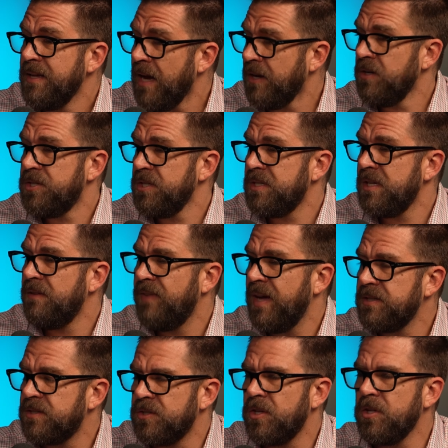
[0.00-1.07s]
Yeah, you're just an
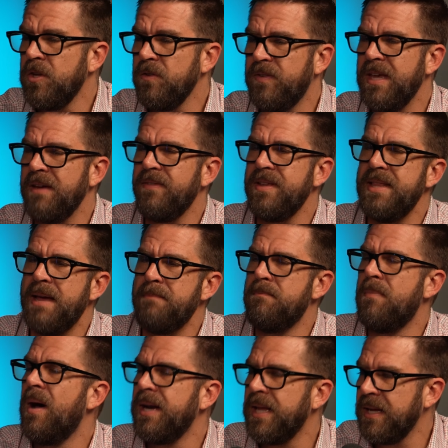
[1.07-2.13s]
investor. So you've given them
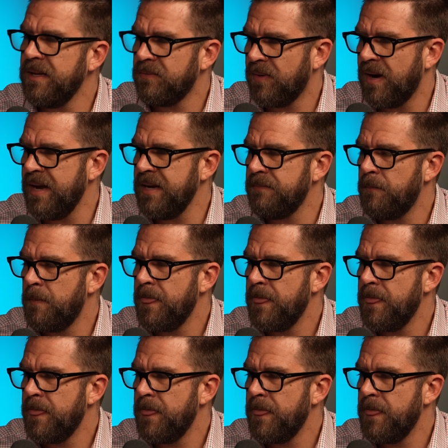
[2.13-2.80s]
money, right?